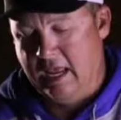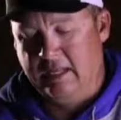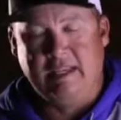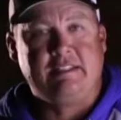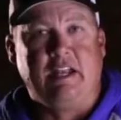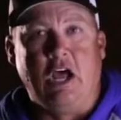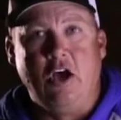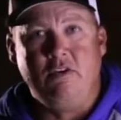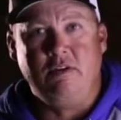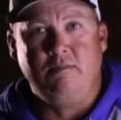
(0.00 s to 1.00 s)
Less than a
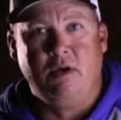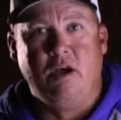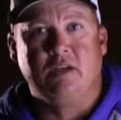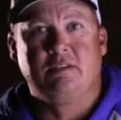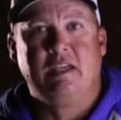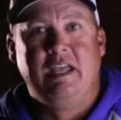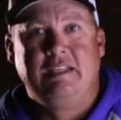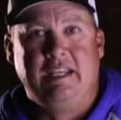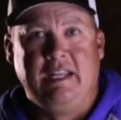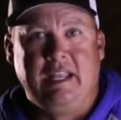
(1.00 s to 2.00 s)
hundred bucks,
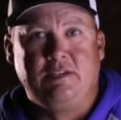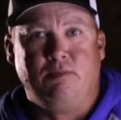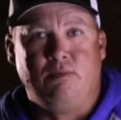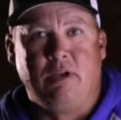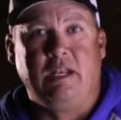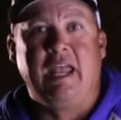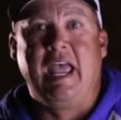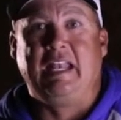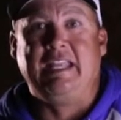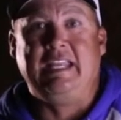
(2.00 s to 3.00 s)
T&H Marine,
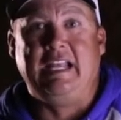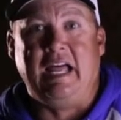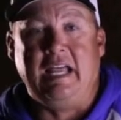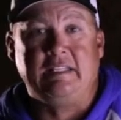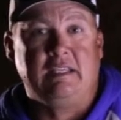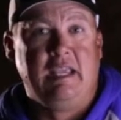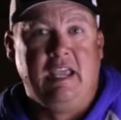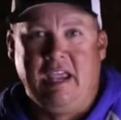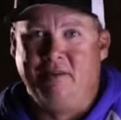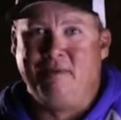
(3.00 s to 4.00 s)
LED lights.
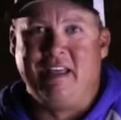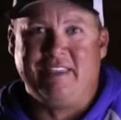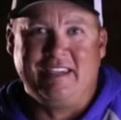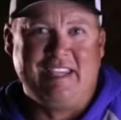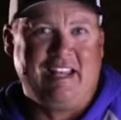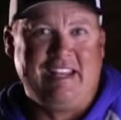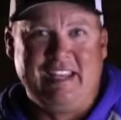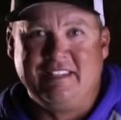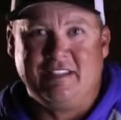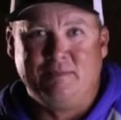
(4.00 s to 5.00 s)
Everybody thinks
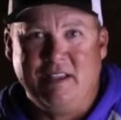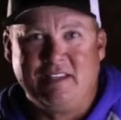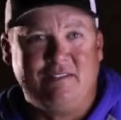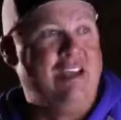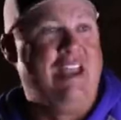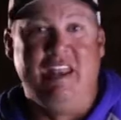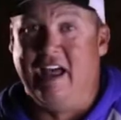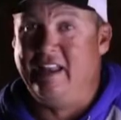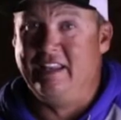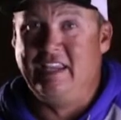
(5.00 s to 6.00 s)
LED is expensive, not